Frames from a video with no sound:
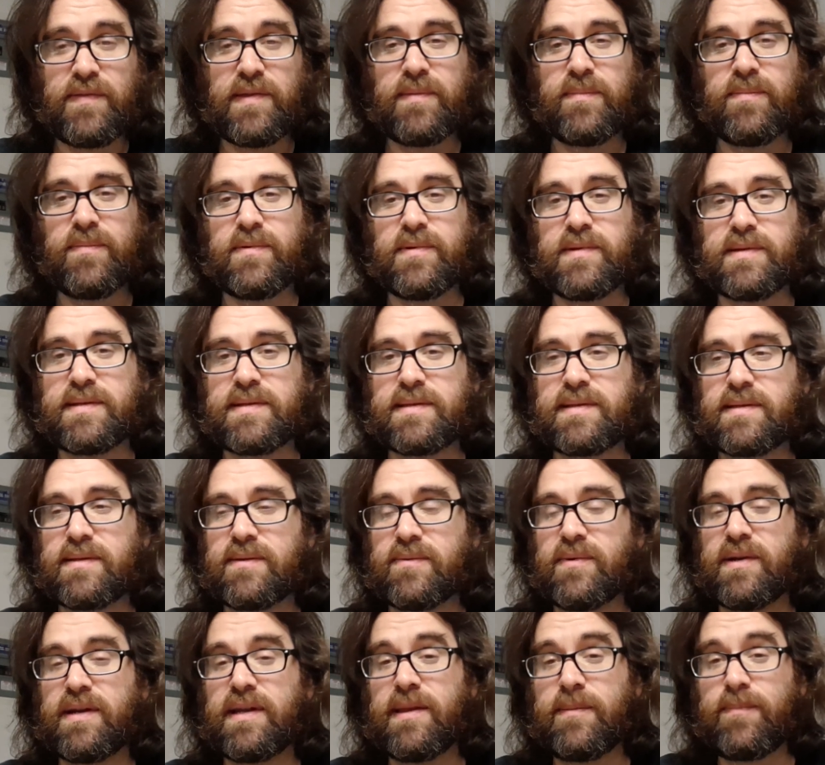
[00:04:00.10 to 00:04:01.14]

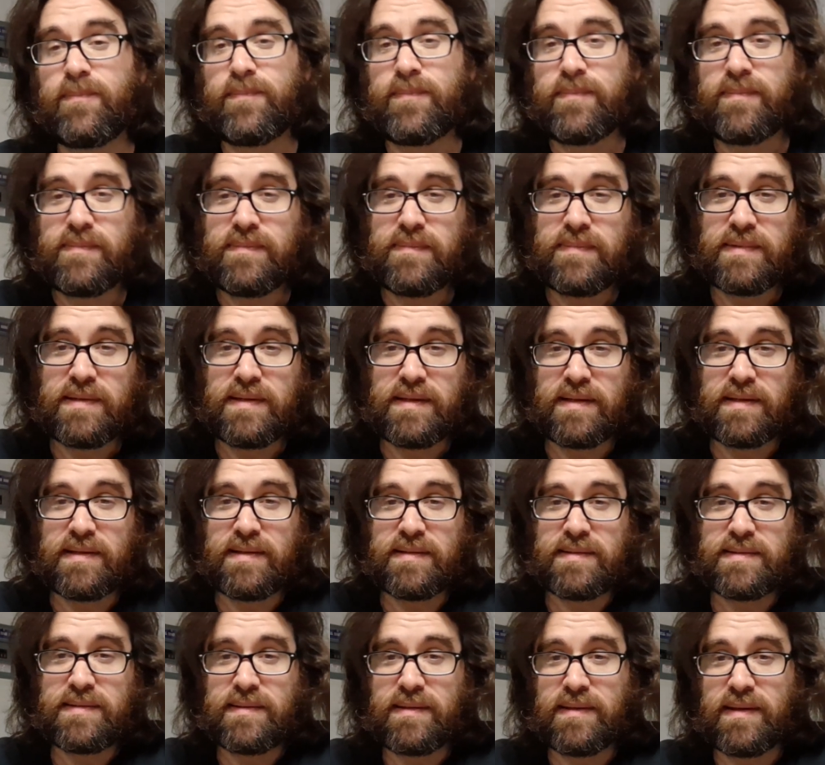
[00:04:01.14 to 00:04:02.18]
the
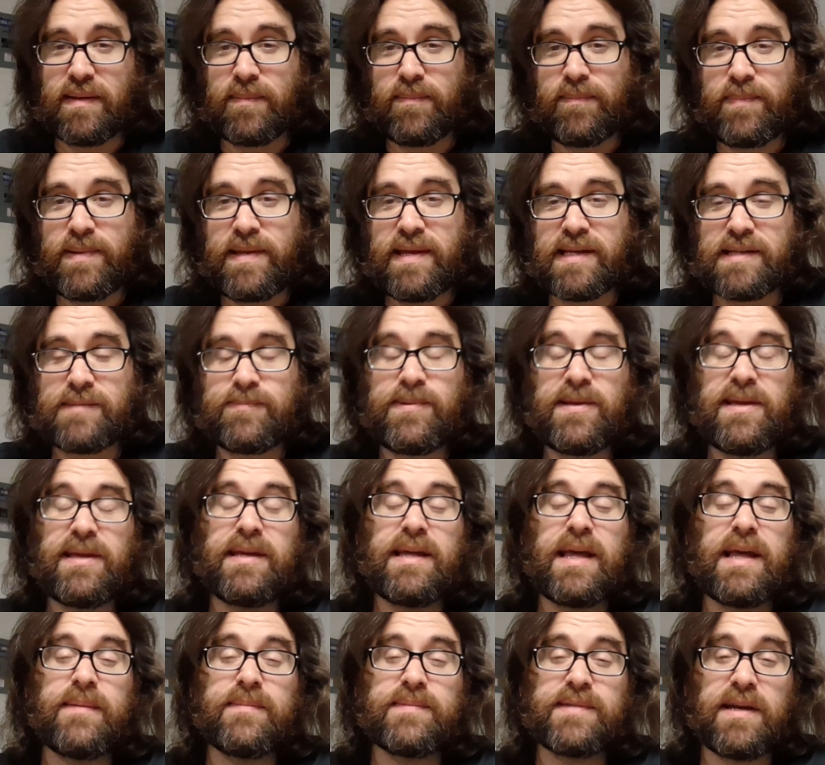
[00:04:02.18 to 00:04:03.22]
PSP
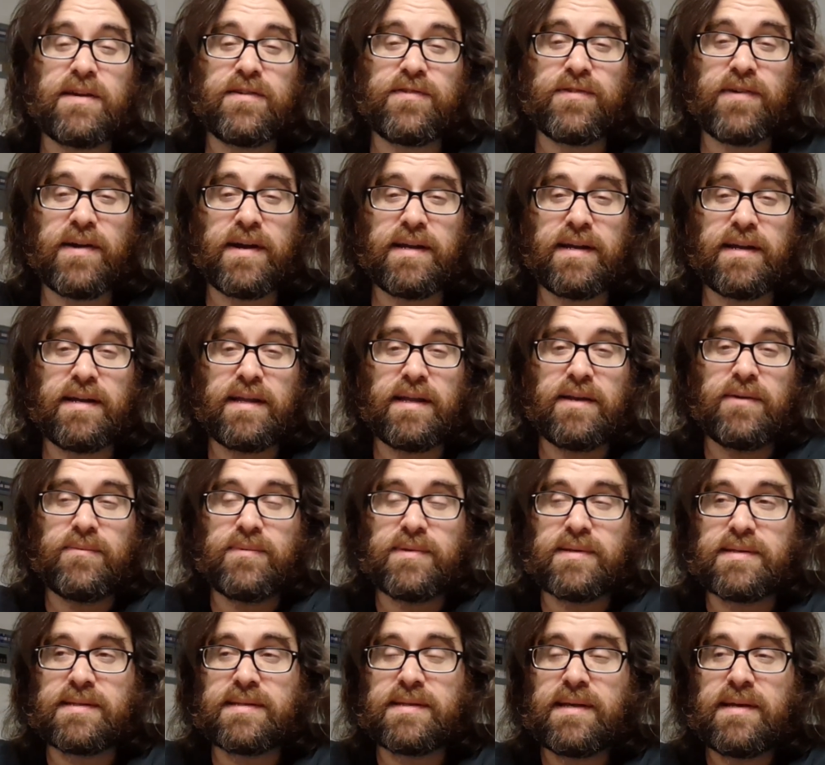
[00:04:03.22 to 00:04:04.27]
games I traded in
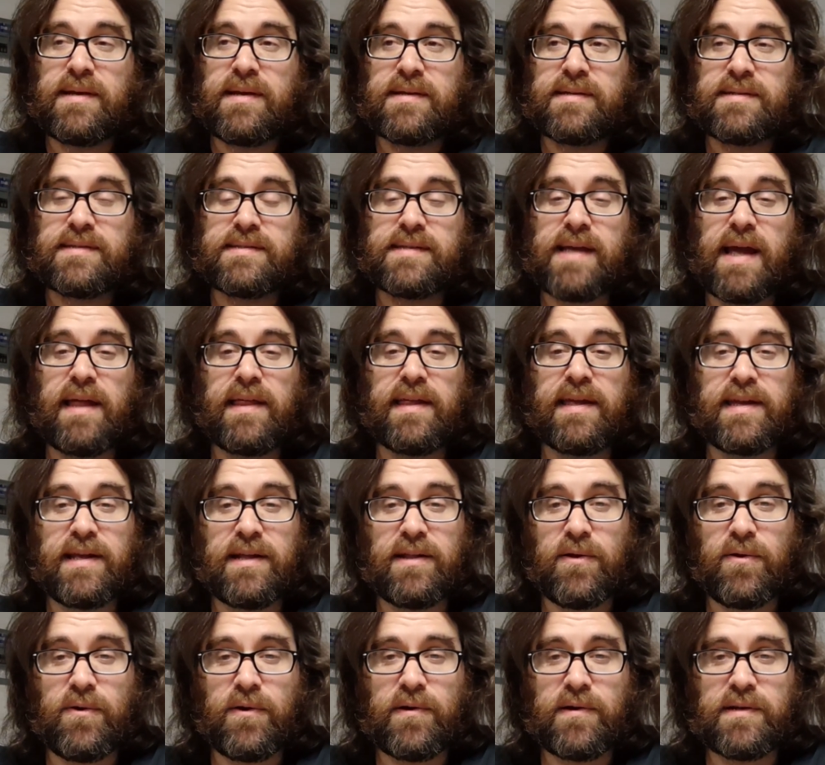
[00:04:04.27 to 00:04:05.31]
was Silent
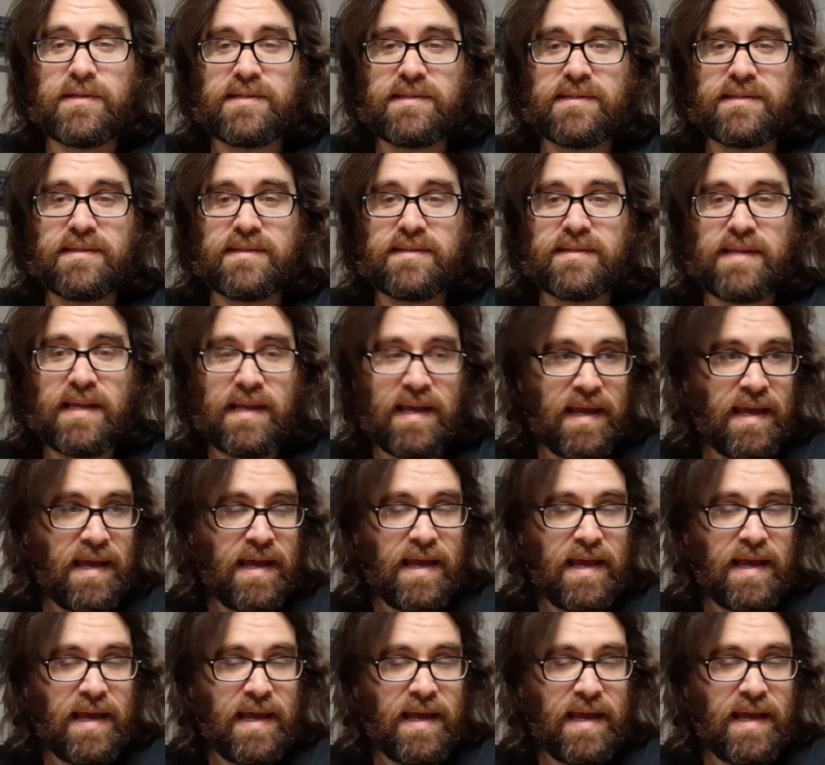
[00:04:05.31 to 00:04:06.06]
Hill Origins,